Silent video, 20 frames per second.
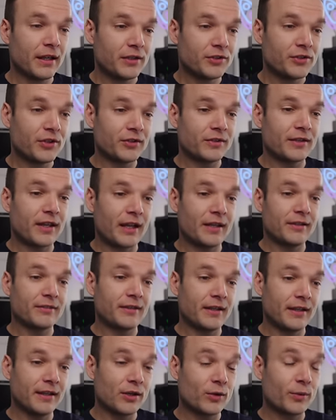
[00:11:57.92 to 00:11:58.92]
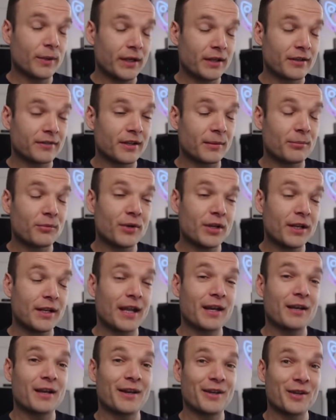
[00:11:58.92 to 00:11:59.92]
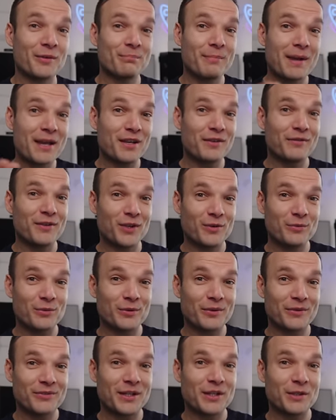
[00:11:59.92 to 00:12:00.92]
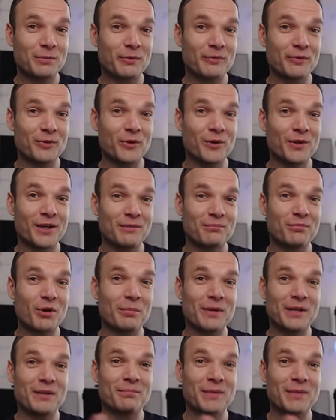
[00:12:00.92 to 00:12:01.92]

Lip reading: Just as a quick summary again, I know many of you will have seen this before and probably